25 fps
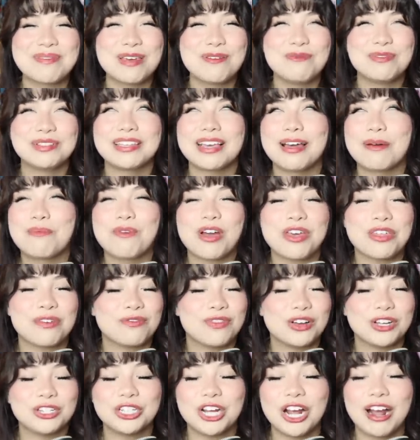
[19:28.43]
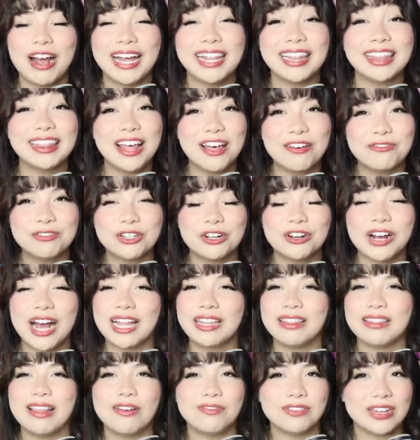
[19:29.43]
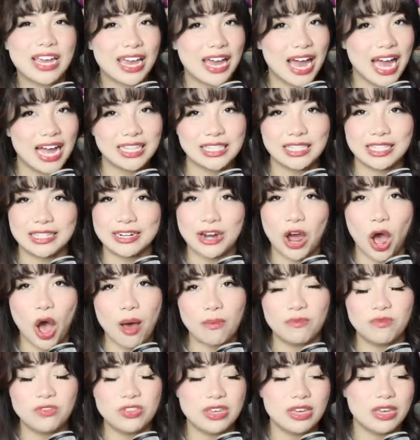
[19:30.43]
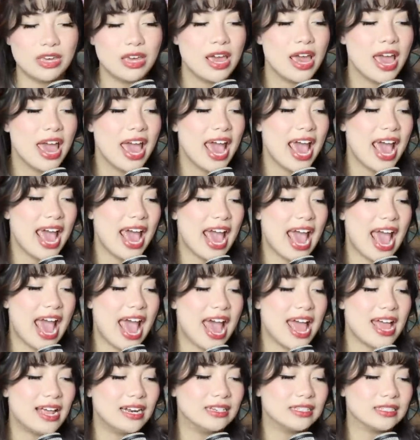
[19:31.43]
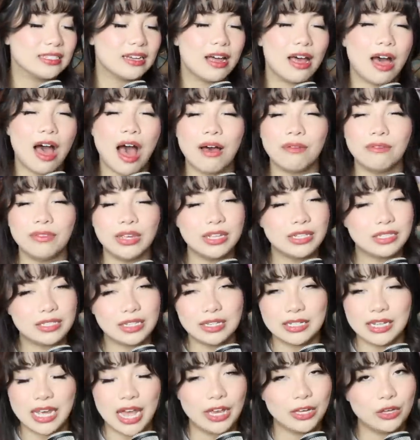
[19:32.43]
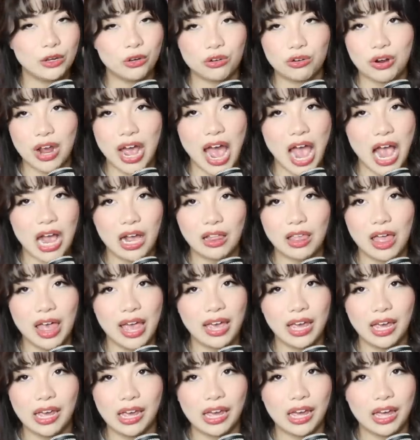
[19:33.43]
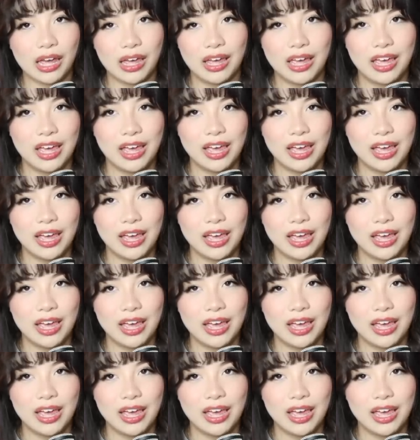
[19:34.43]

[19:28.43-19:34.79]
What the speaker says: it was like a breath of fresh air. I loved her. I love Kate Hudson, obviously, and obviously Daniel Craig. Like,